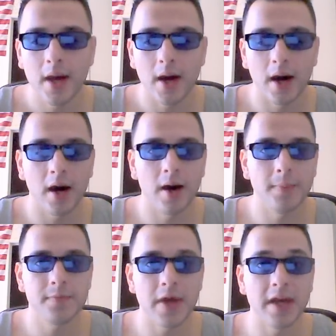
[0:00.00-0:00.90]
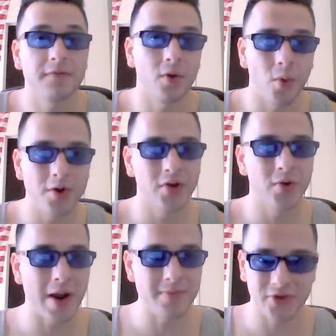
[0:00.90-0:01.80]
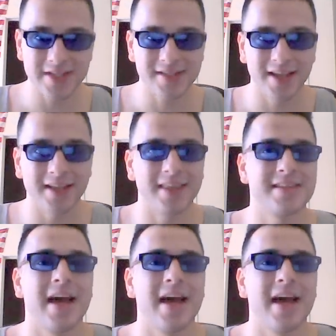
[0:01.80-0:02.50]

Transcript: And if you're wondering why I'm dressed like this,